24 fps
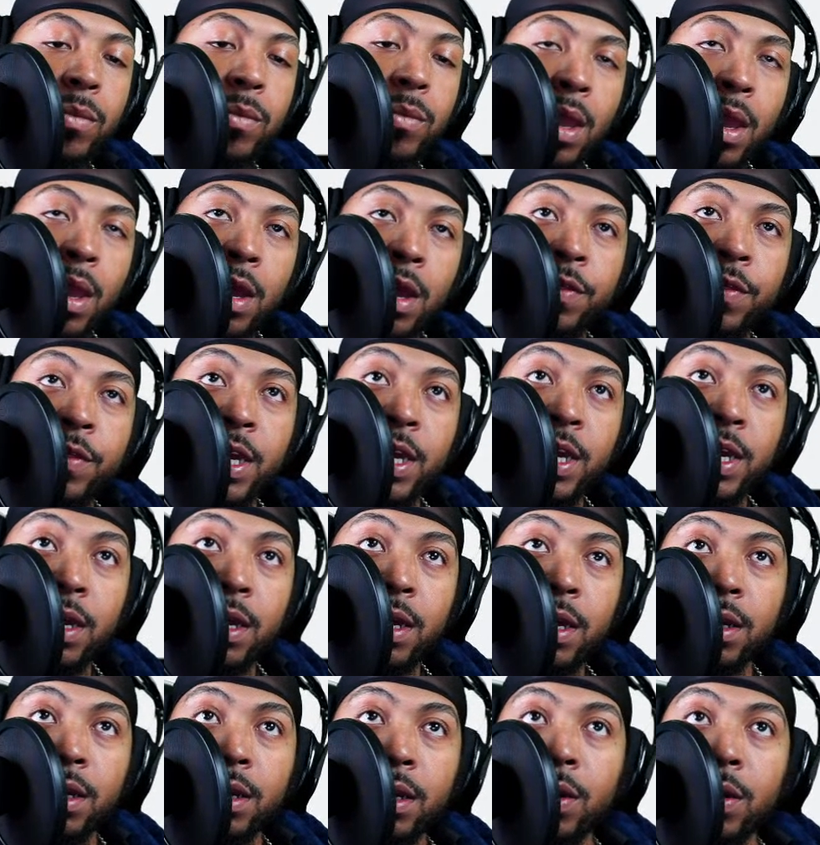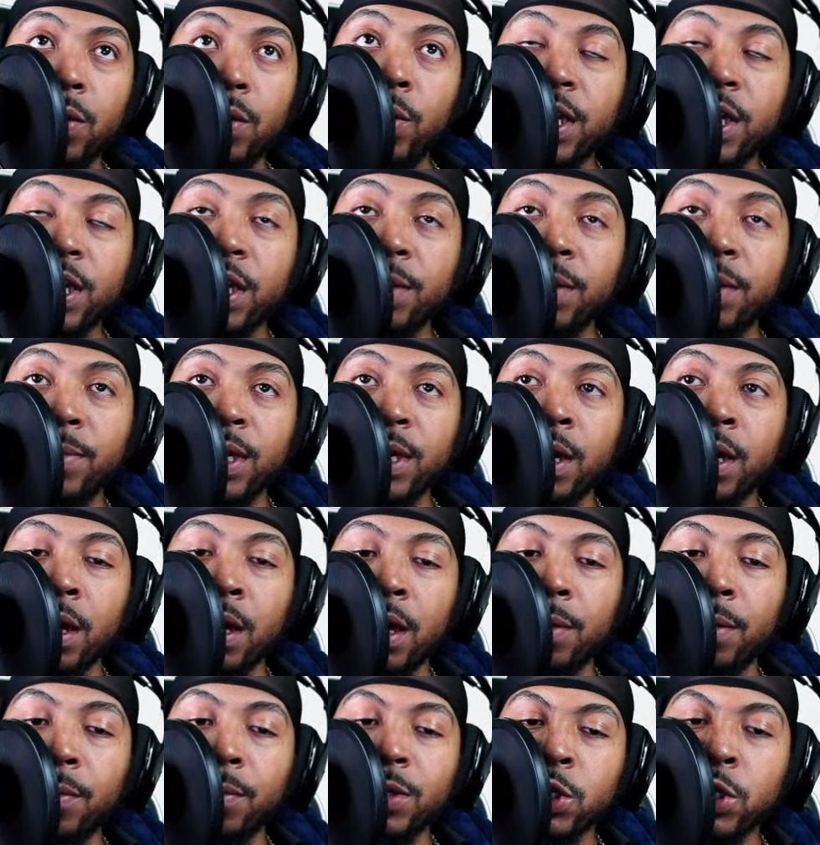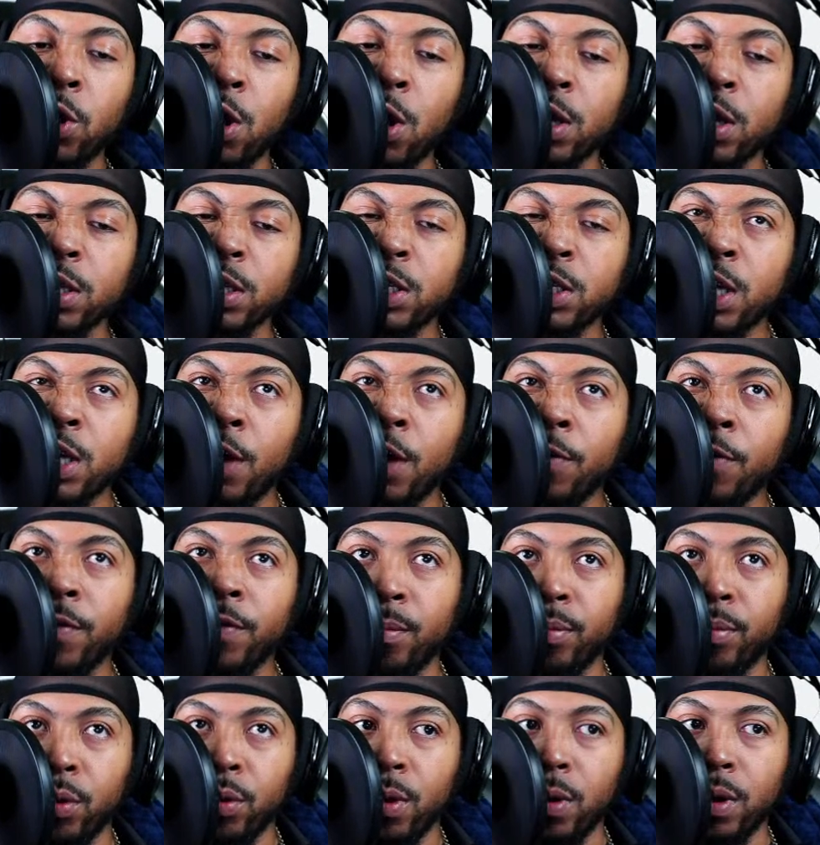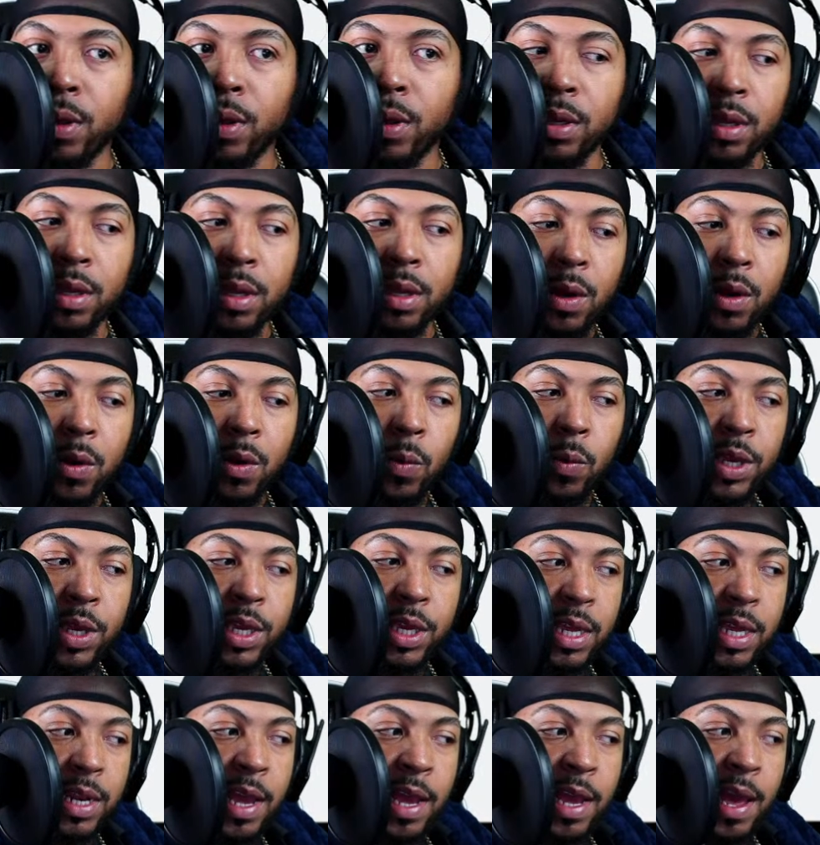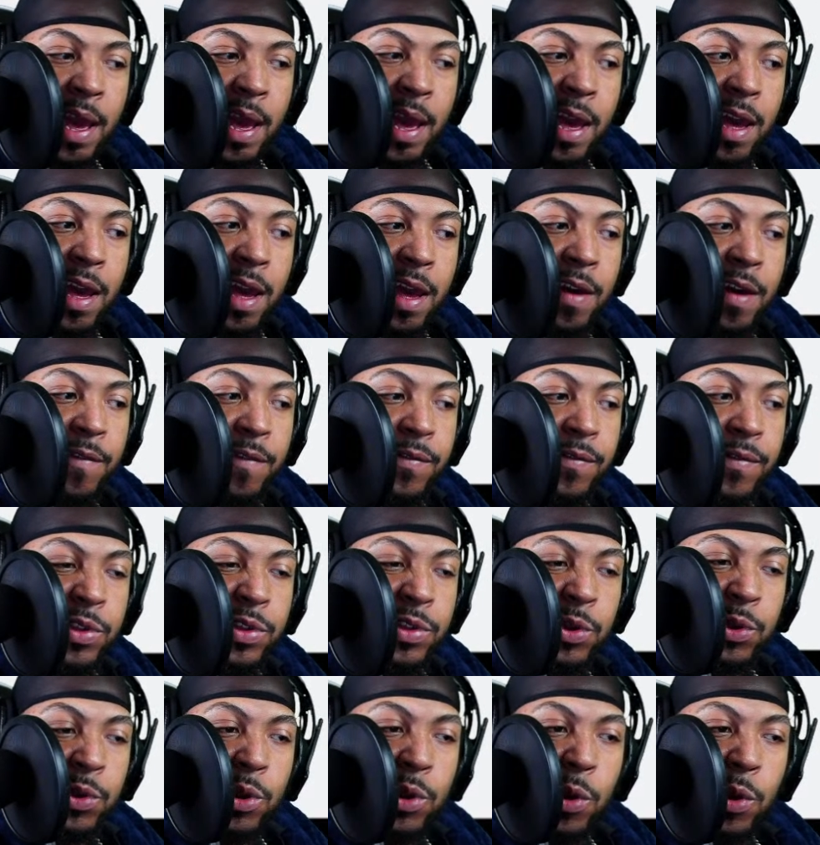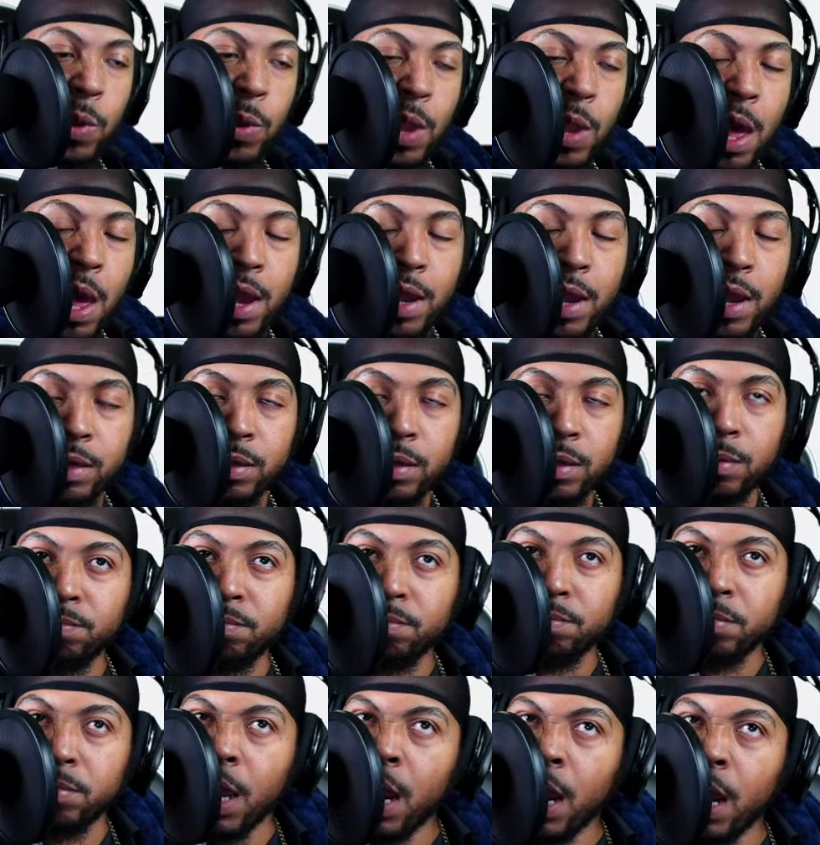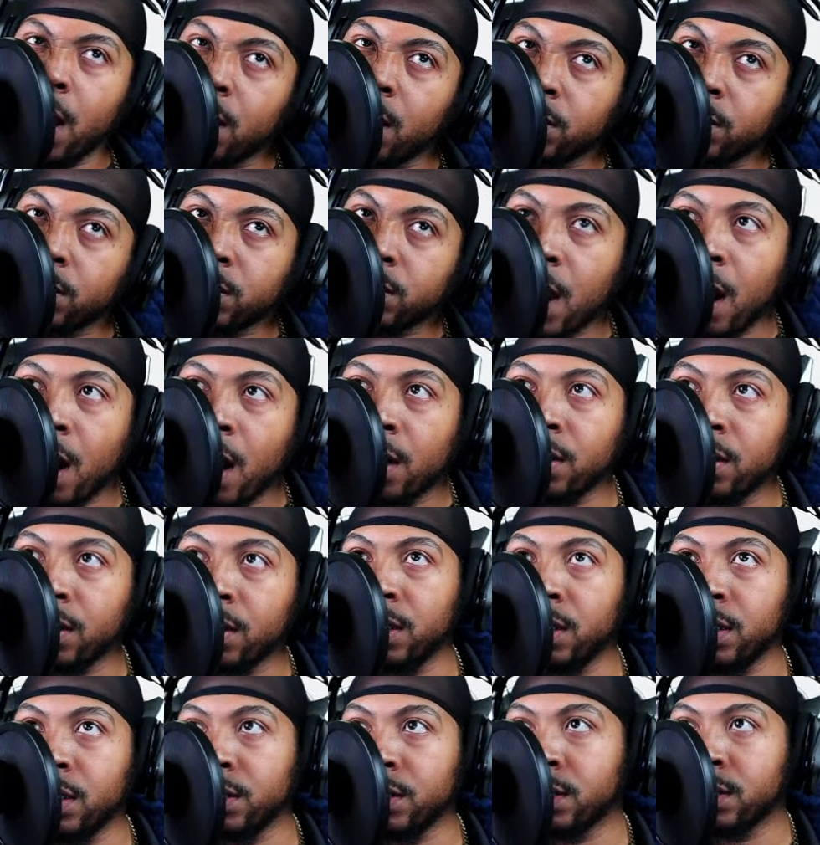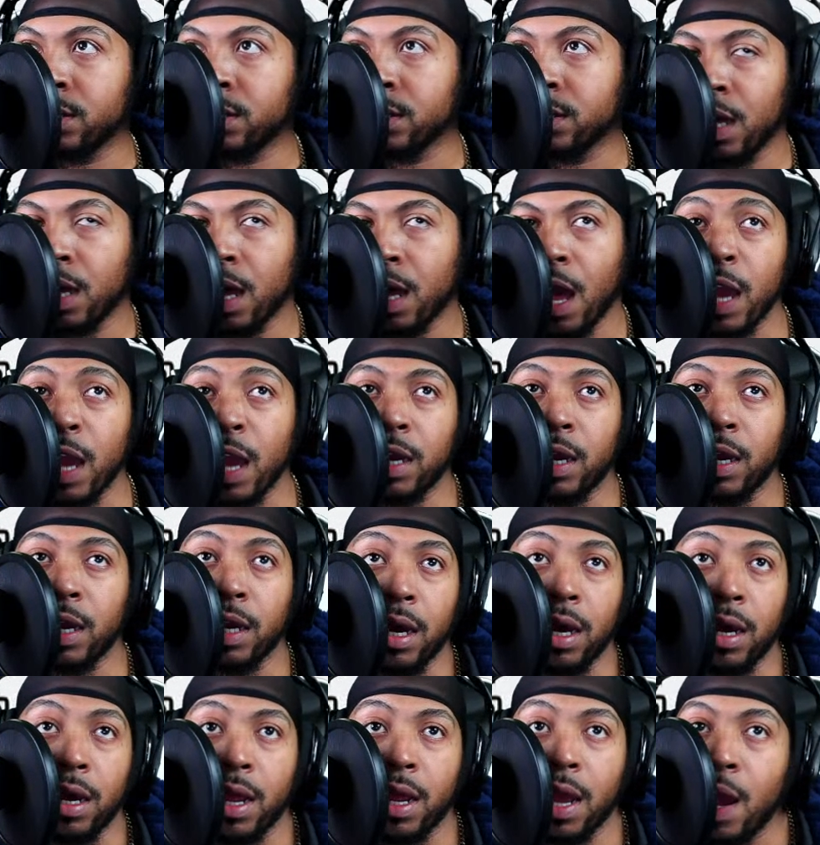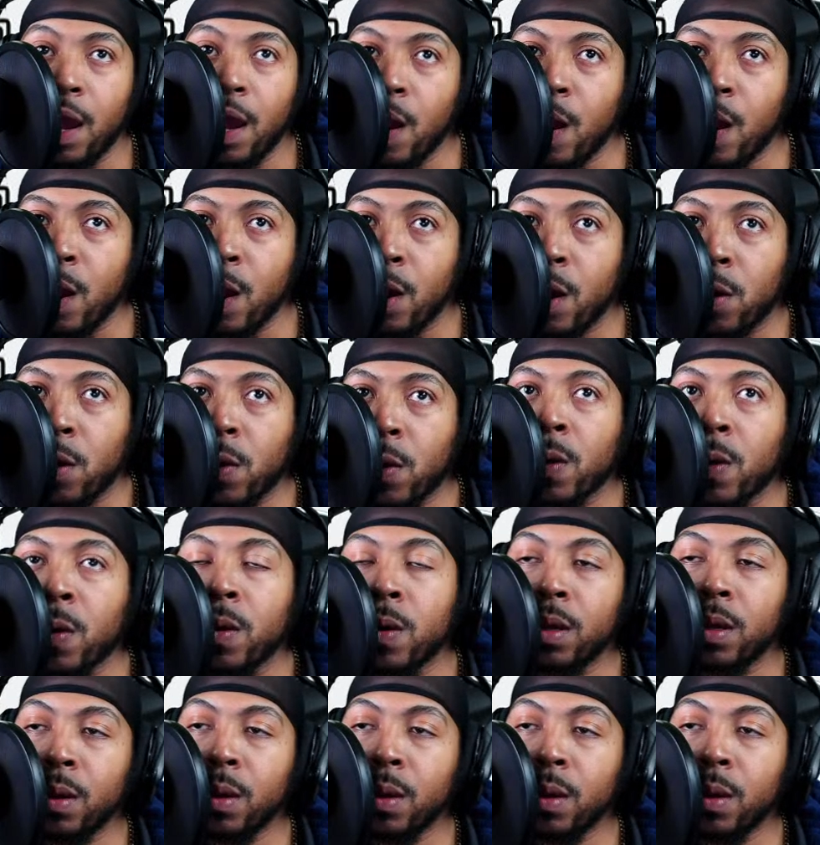Then we can become what's called self-employed. We can have, like hairstylists. I can cut hair.